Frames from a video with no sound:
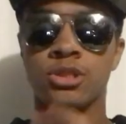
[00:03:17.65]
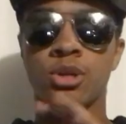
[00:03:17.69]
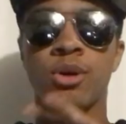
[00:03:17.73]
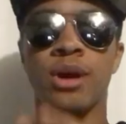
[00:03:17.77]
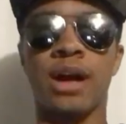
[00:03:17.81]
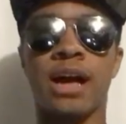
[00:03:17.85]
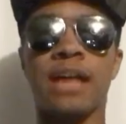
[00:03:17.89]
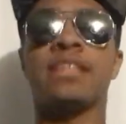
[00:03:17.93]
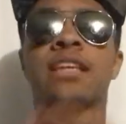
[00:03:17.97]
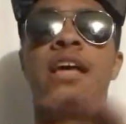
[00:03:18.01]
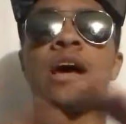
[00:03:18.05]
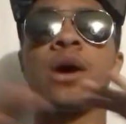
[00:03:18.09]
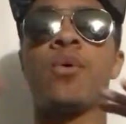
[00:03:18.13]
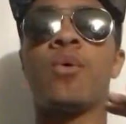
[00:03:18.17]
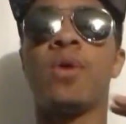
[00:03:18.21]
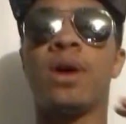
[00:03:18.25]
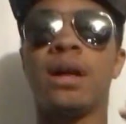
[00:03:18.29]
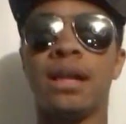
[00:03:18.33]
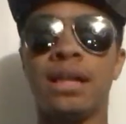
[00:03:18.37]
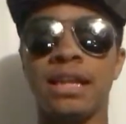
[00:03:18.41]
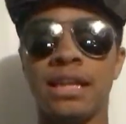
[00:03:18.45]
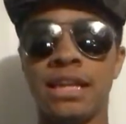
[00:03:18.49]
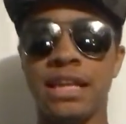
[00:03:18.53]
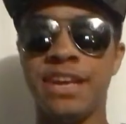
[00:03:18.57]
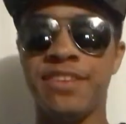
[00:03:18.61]
So guys, I
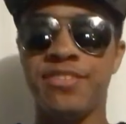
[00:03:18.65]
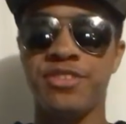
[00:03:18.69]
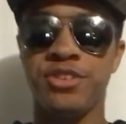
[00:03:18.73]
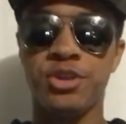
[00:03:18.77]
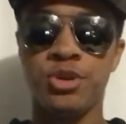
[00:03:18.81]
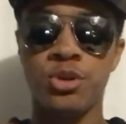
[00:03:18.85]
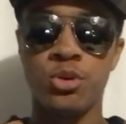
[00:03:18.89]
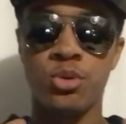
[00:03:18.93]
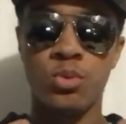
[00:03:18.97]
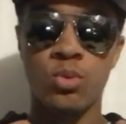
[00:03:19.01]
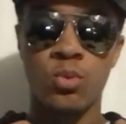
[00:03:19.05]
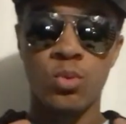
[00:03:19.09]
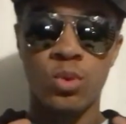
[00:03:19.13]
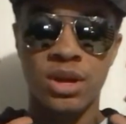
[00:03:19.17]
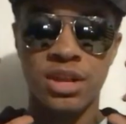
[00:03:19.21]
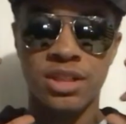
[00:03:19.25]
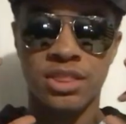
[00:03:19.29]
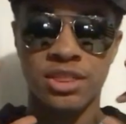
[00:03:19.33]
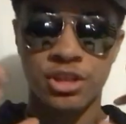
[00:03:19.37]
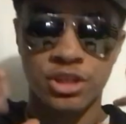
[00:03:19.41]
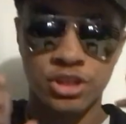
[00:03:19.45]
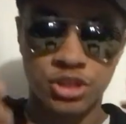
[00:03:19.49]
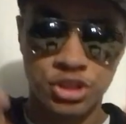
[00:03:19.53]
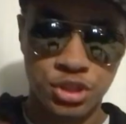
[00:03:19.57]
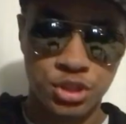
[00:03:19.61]
wanna leave you
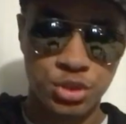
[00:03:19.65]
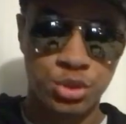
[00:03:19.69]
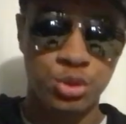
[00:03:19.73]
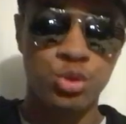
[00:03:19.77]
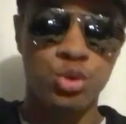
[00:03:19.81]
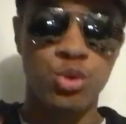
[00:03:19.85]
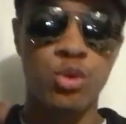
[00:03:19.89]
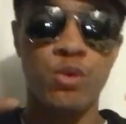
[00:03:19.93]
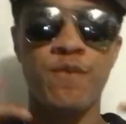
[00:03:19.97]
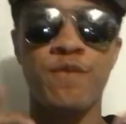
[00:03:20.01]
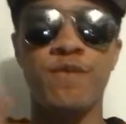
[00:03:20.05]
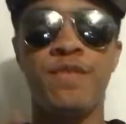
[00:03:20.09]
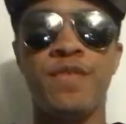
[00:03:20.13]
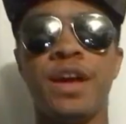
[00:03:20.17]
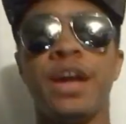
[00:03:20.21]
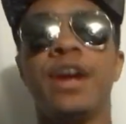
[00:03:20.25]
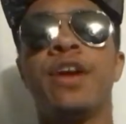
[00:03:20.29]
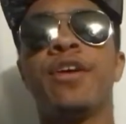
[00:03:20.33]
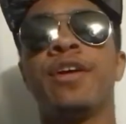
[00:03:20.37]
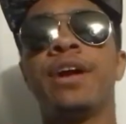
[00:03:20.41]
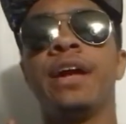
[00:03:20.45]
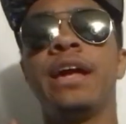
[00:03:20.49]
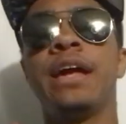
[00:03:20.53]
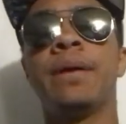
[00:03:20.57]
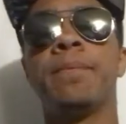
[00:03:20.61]
with two
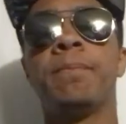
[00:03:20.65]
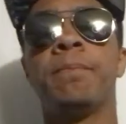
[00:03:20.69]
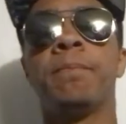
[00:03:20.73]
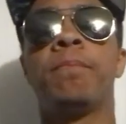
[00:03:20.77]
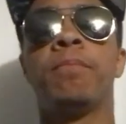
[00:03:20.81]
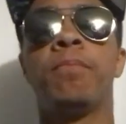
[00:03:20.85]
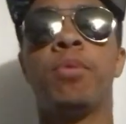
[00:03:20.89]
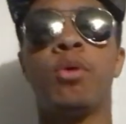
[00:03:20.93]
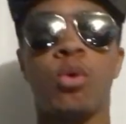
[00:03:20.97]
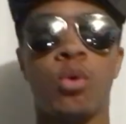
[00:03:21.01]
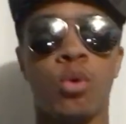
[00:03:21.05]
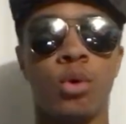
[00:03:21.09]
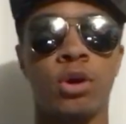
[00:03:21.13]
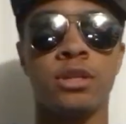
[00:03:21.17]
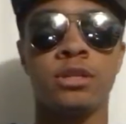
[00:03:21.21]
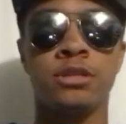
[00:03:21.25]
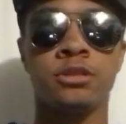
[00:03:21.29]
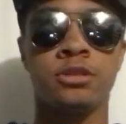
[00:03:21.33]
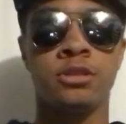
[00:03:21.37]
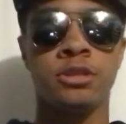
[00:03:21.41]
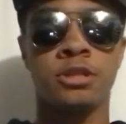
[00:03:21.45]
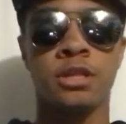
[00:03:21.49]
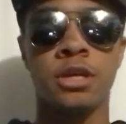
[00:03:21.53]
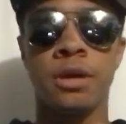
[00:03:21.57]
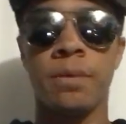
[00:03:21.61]
very
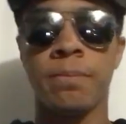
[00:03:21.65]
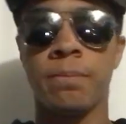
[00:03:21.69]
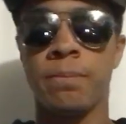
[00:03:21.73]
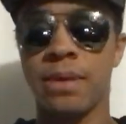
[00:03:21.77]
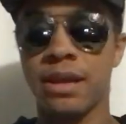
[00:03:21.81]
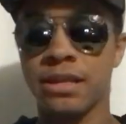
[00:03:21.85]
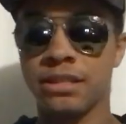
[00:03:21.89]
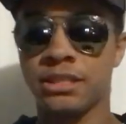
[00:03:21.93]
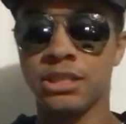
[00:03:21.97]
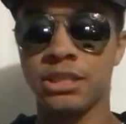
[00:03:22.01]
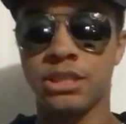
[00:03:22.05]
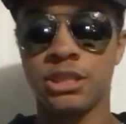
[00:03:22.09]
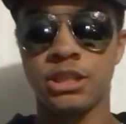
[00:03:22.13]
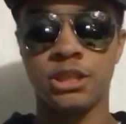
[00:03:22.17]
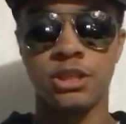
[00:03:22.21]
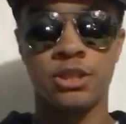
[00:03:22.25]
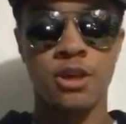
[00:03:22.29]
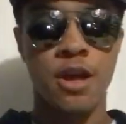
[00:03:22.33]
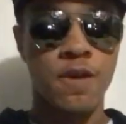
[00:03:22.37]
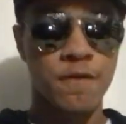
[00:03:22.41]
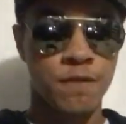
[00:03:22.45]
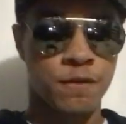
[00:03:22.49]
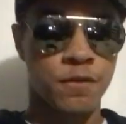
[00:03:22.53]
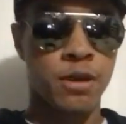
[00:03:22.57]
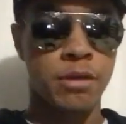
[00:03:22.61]
important messages
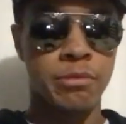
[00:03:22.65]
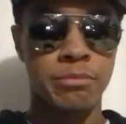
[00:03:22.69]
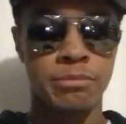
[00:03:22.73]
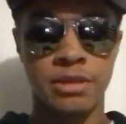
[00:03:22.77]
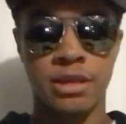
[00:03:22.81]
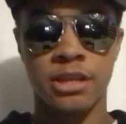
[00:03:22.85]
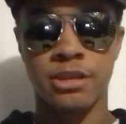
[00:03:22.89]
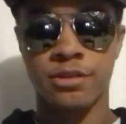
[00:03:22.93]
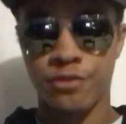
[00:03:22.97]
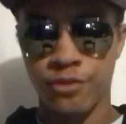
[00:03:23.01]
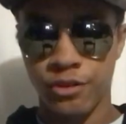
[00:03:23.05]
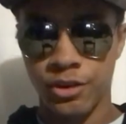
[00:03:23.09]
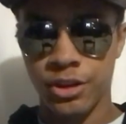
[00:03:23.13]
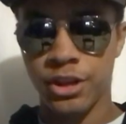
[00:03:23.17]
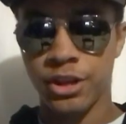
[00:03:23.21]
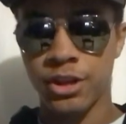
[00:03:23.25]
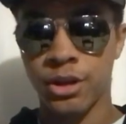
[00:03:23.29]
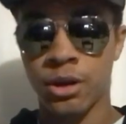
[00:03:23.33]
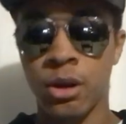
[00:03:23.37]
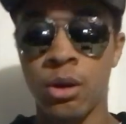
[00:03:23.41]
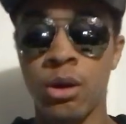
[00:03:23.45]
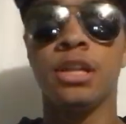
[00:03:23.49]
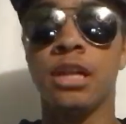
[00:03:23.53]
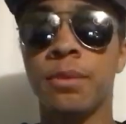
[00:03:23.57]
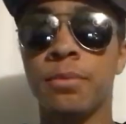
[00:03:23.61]
from this
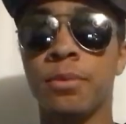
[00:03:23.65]
video.